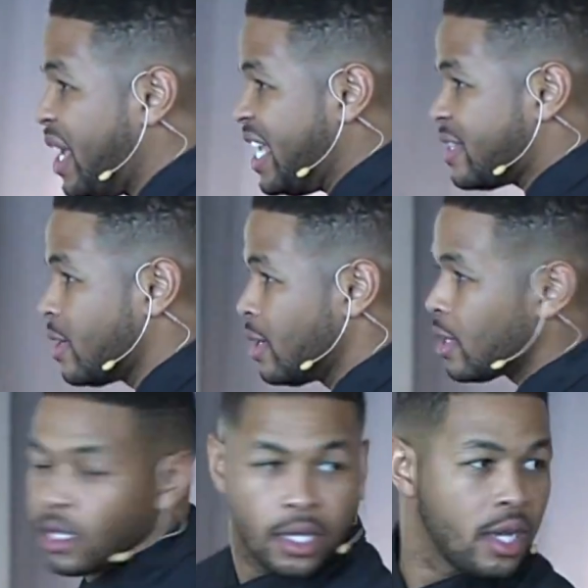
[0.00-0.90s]
beat,
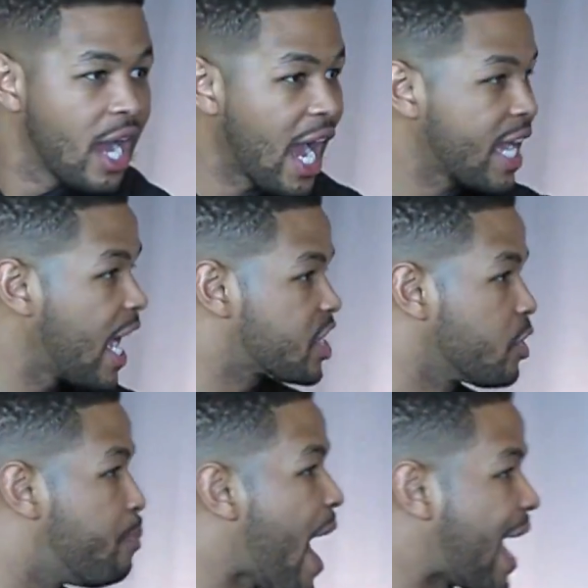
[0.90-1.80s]
I got
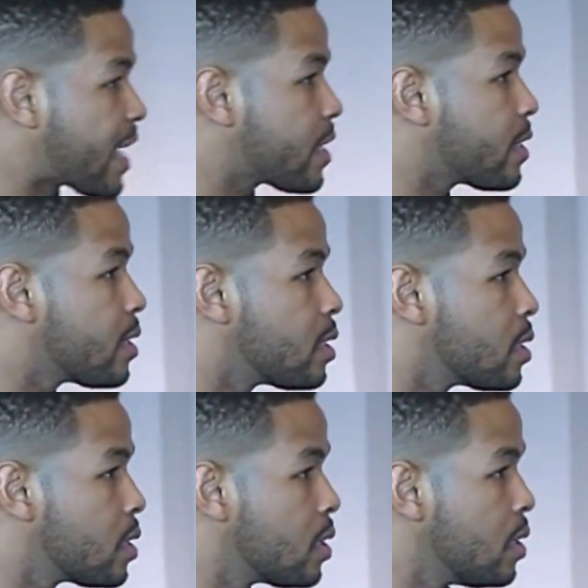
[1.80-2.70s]
your back.
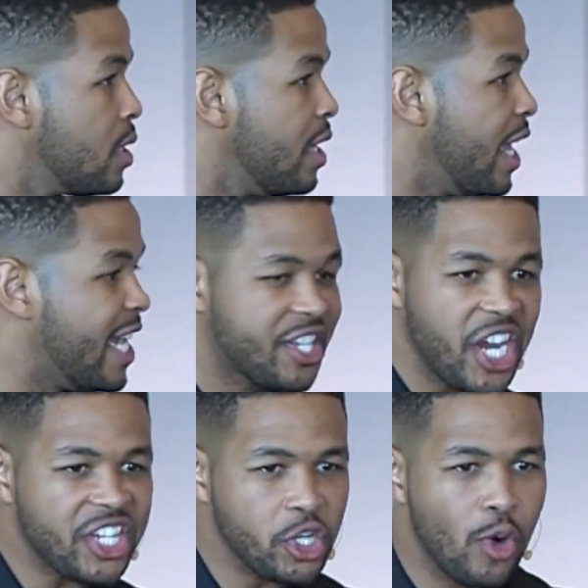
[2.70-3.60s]
And it
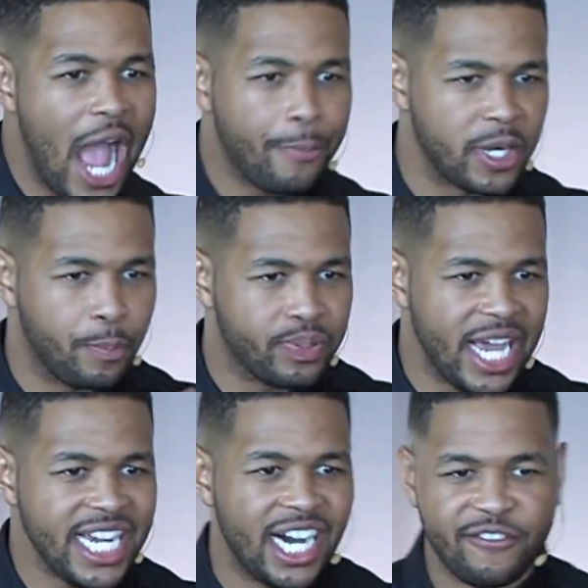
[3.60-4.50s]
just so happened a
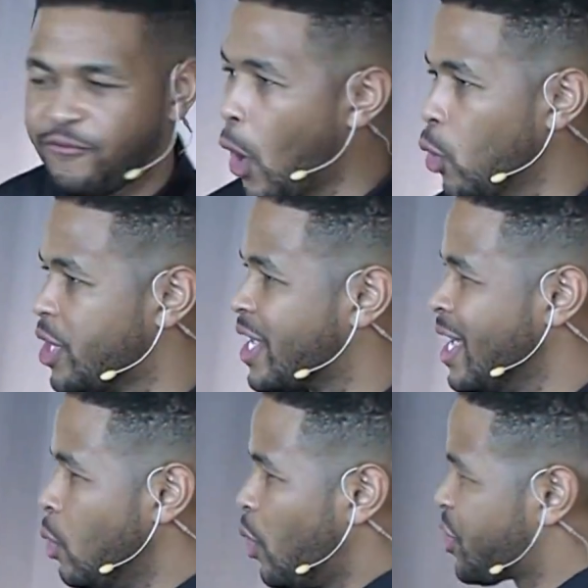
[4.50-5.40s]
play unfolded
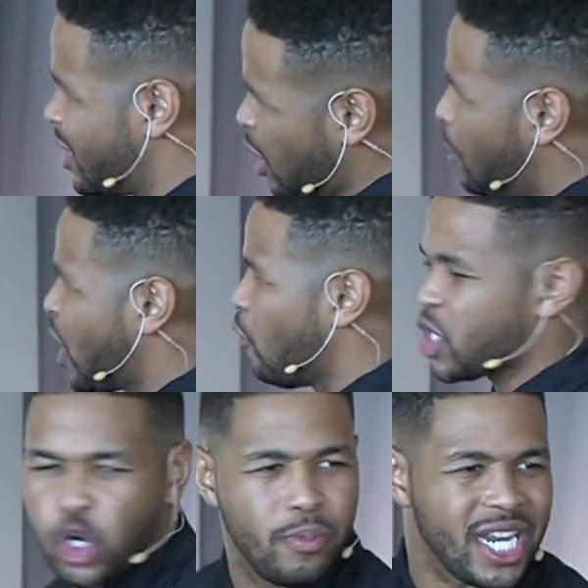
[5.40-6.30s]
with a little bit over
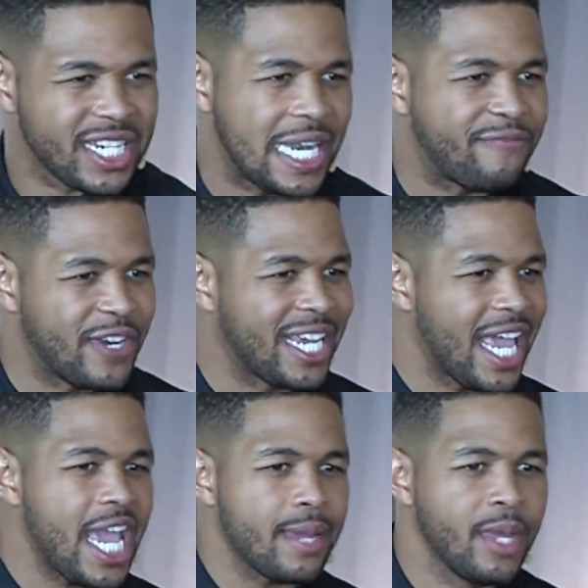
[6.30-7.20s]
2 minutes left in the
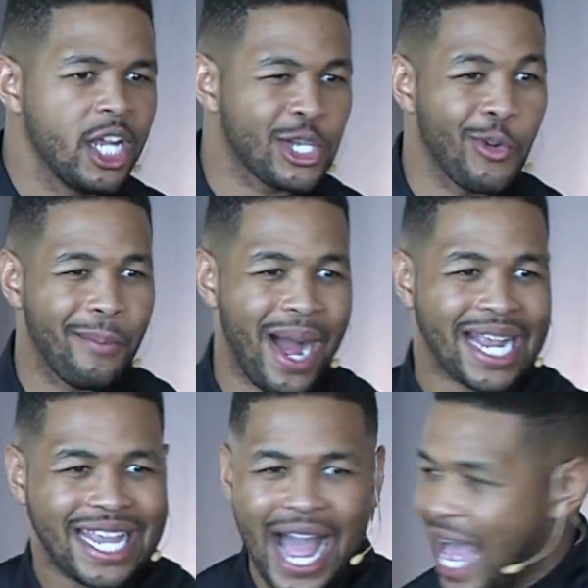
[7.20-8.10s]
game to where my
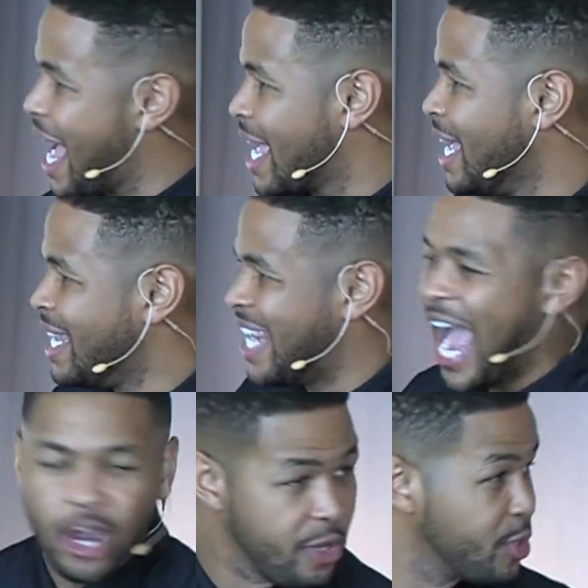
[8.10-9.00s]
guy,
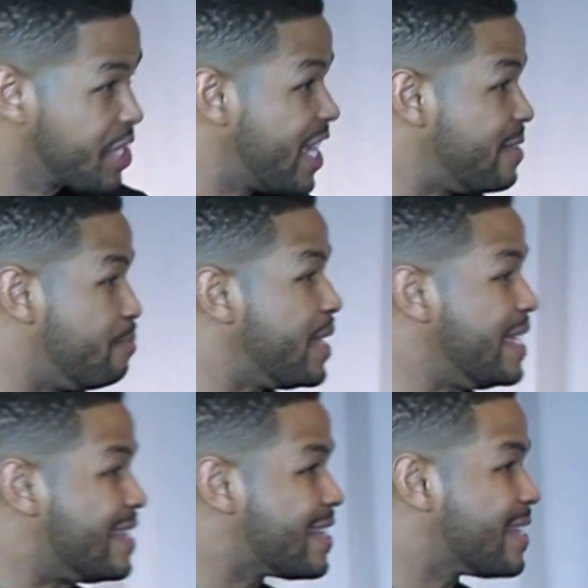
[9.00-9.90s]
now he was getting
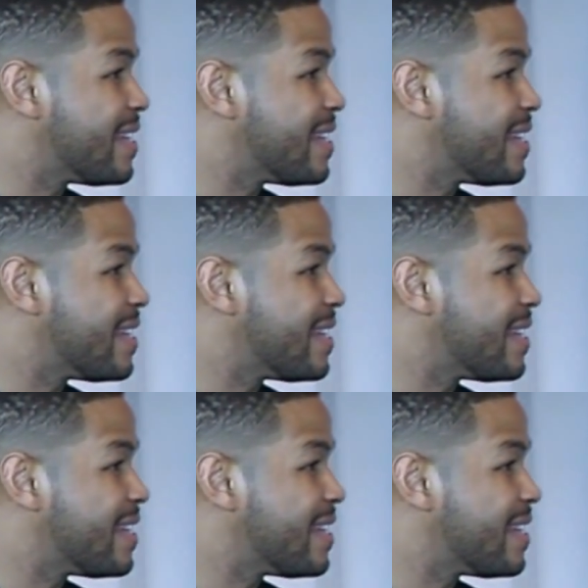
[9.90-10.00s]
beat.